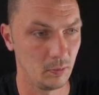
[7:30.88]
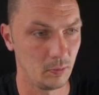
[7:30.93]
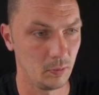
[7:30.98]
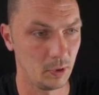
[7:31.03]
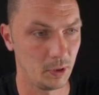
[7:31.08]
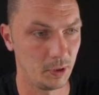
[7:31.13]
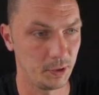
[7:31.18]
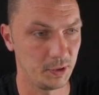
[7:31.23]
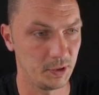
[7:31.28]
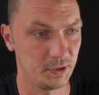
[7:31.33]

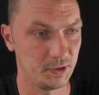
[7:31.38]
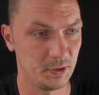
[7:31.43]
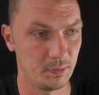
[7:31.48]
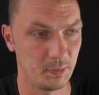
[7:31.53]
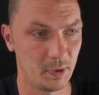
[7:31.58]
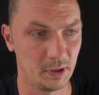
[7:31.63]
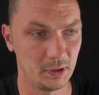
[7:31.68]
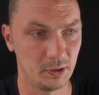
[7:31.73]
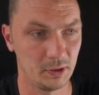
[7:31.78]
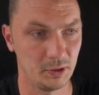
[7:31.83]

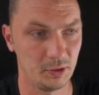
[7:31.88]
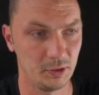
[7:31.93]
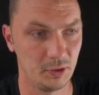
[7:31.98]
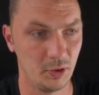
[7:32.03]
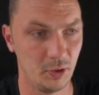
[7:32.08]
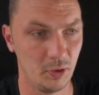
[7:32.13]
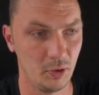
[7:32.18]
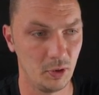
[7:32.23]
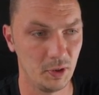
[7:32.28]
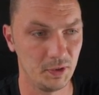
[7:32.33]
participant
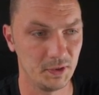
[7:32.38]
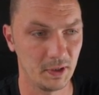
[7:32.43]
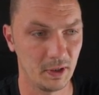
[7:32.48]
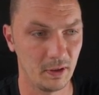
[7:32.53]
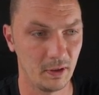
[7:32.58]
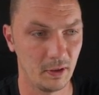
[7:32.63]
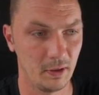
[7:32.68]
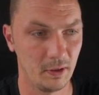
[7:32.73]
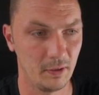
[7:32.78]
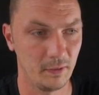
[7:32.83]
two is
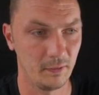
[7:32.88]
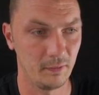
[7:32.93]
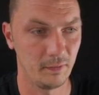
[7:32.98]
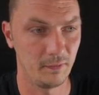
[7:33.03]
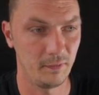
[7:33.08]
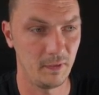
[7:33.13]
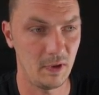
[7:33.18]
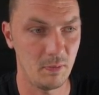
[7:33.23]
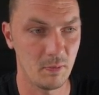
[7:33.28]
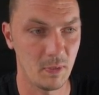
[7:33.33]
a
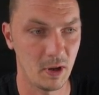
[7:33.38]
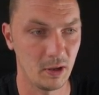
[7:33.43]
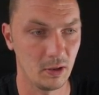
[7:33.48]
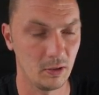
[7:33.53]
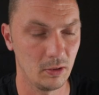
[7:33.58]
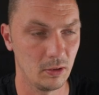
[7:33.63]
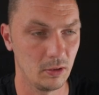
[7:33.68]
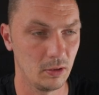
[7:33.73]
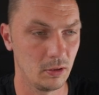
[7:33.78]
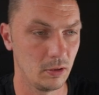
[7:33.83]

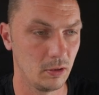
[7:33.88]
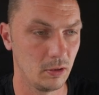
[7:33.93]
female,